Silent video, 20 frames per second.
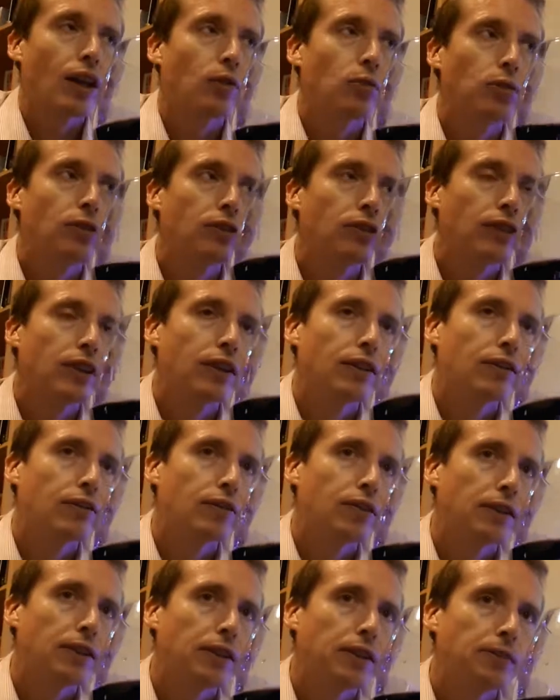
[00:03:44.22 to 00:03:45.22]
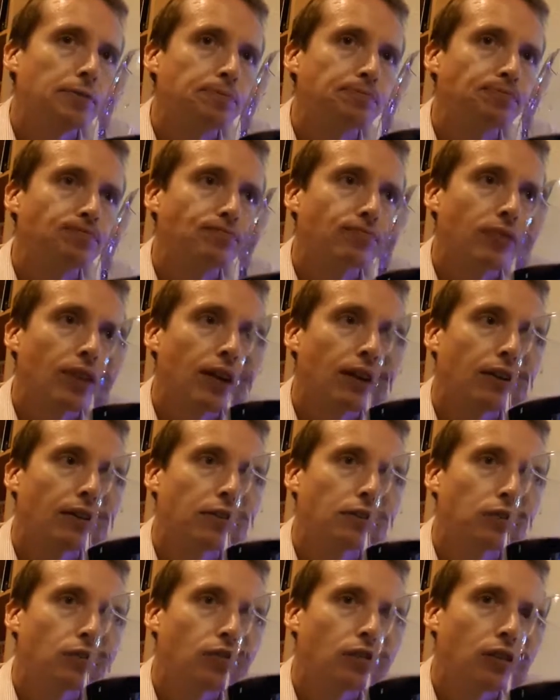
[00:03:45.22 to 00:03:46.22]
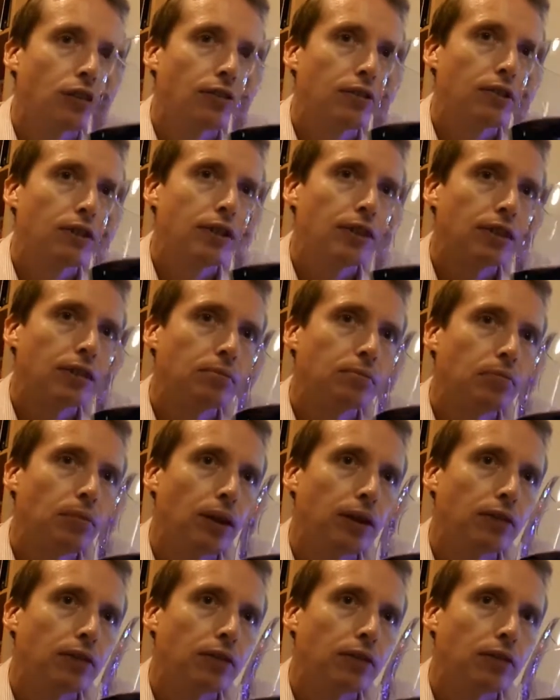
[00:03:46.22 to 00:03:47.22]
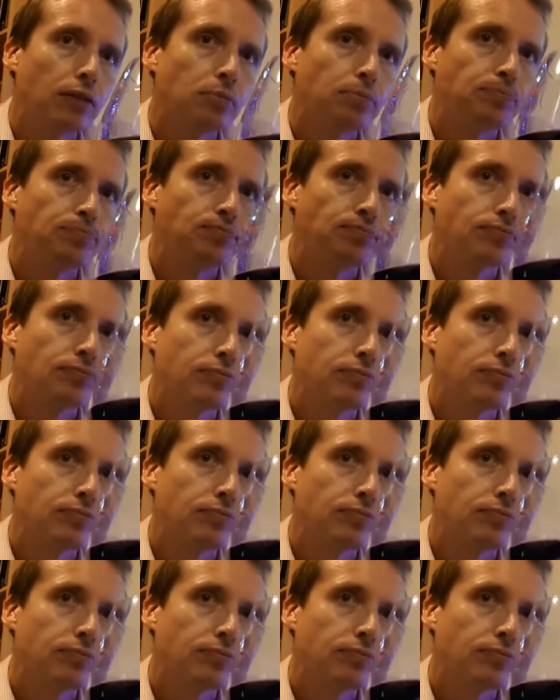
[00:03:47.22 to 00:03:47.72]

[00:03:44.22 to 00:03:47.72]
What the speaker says: I wouldn't say there's any kind of chocolate in it, but there